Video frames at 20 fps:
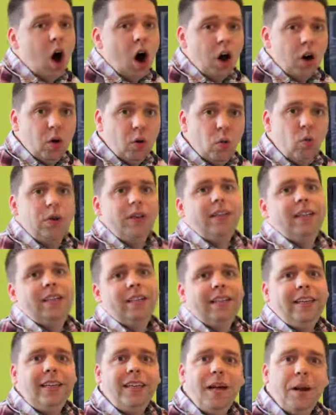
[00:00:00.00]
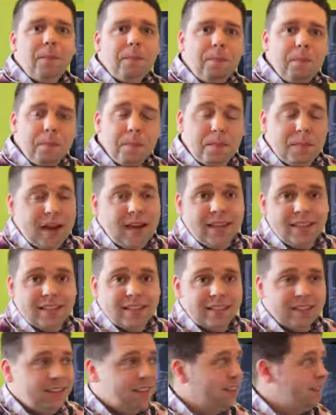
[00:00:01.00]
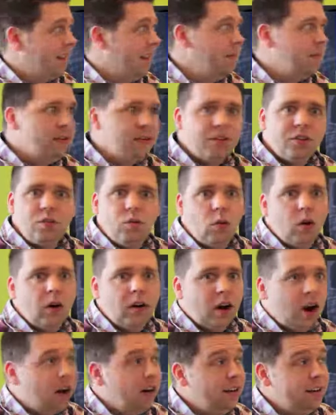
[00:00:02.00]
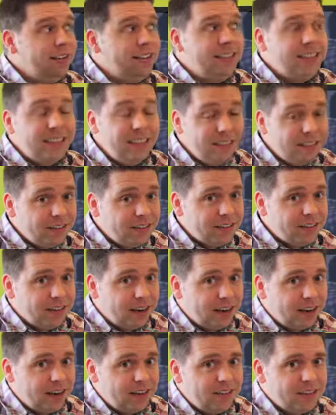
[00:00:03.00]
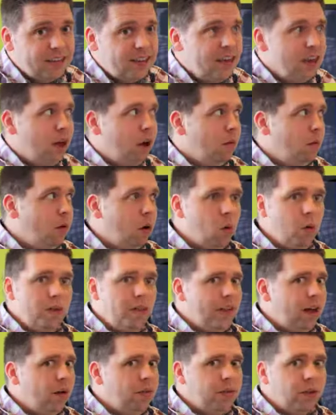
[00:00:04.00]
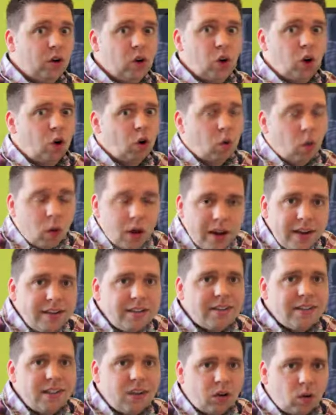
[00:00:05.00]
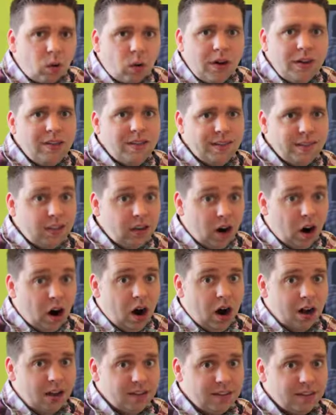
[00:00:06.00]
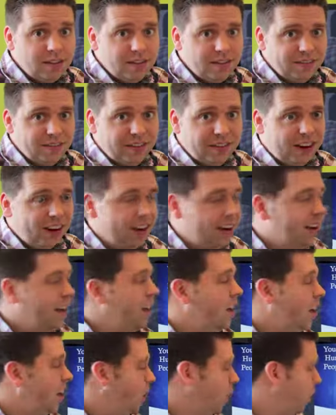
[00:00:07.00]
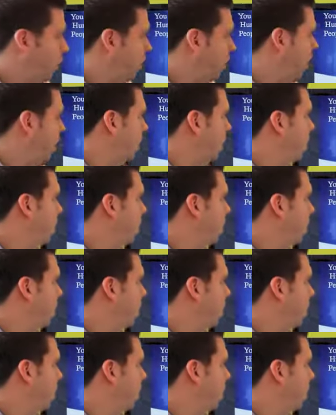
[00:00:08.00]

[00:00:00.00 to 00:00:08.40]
on a weekly basis, same as you would on a deal site, but without the crazy costs, okay? We'll talk